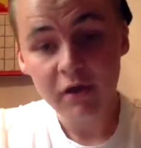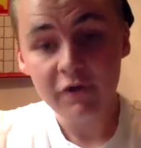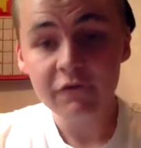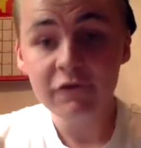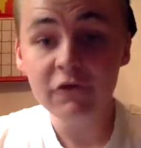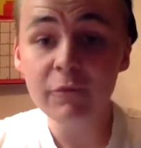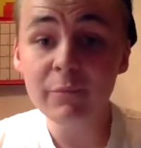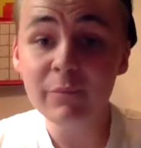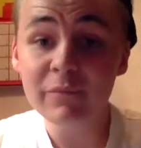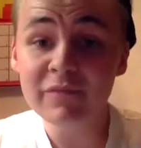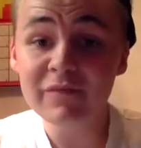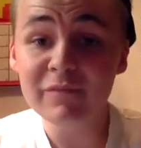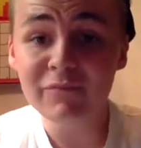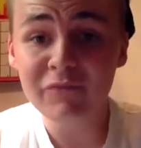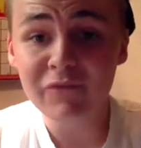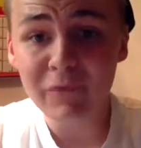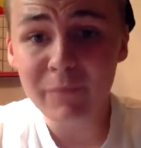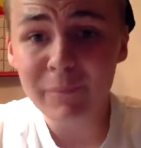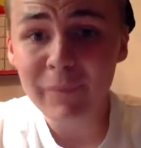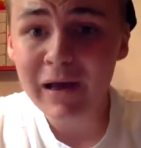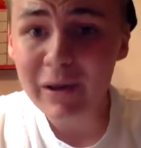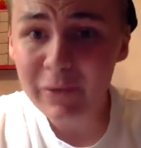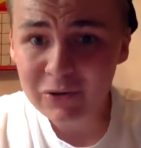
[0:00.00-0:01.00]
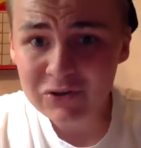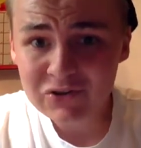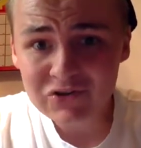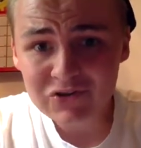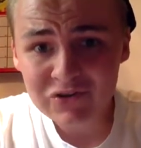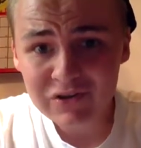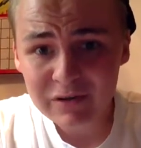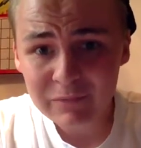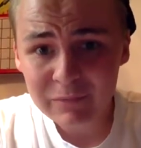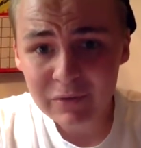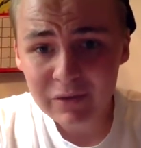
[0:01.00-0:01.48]
From Power
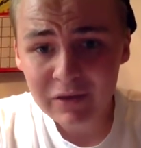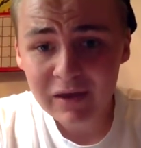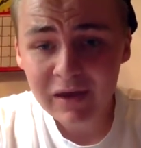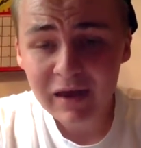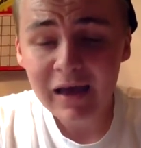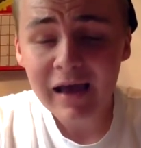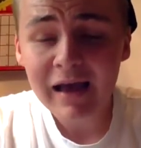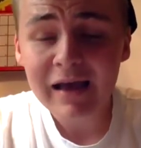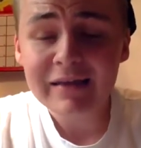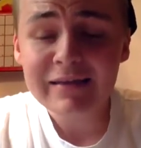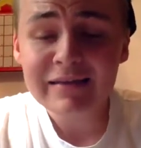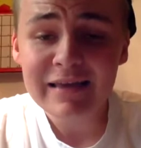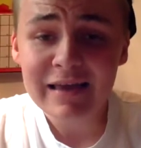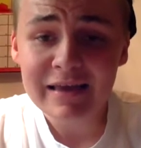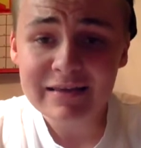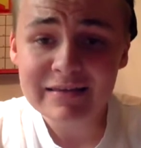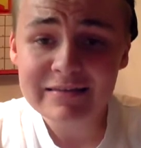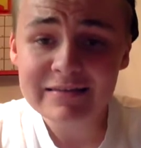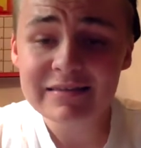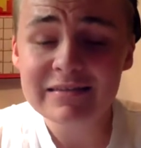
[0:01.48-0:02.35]
Trip. And yes,